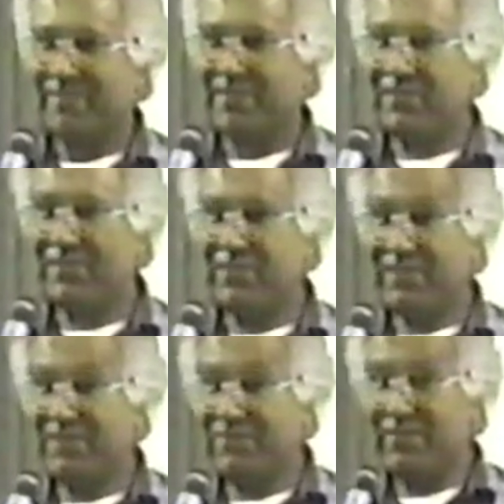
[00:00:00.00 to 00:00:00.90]
I'll do
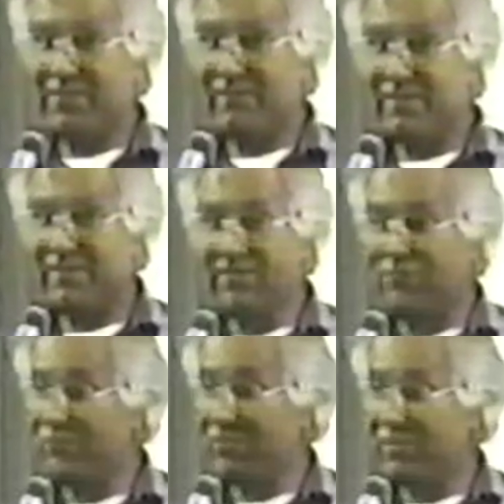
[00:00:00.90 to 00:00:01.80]
that with one other
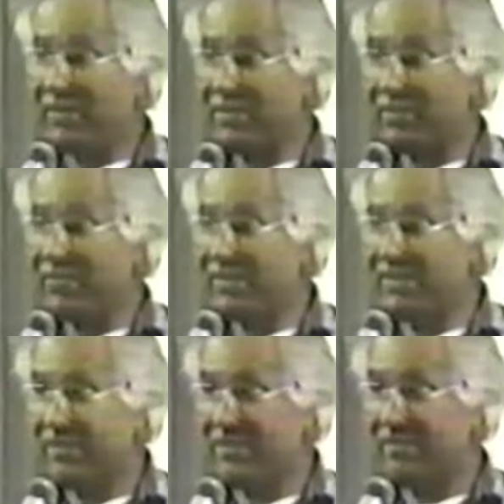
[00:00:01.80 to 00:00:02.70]
word very
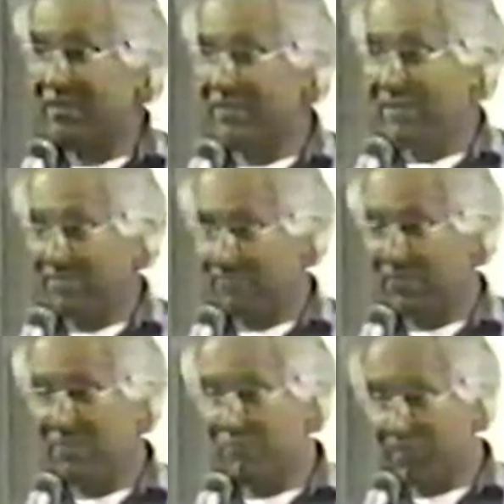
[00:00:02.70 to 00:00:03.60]
quickly because
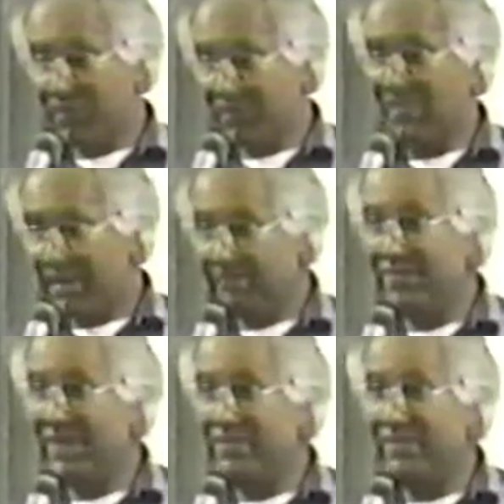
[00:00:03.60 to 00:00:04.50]
we're going to move over a lot of
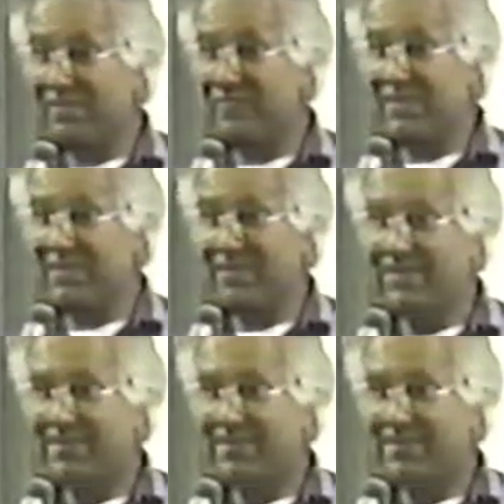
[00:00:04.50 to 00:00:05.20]
ground this week.